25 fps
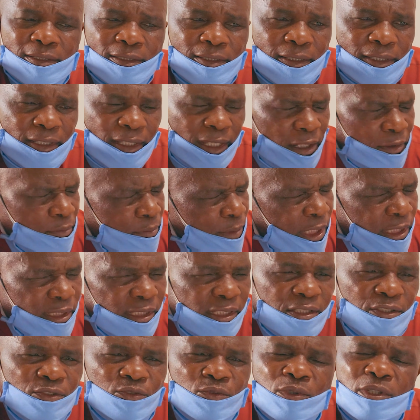The government
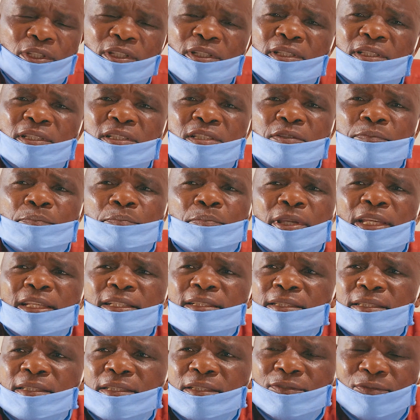is doing its
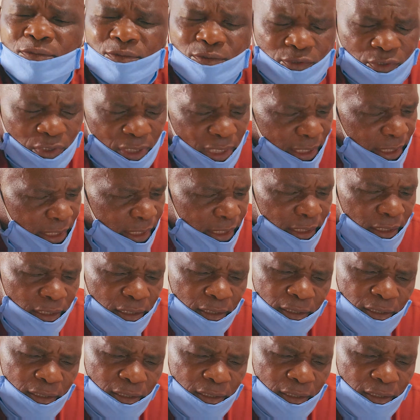best to try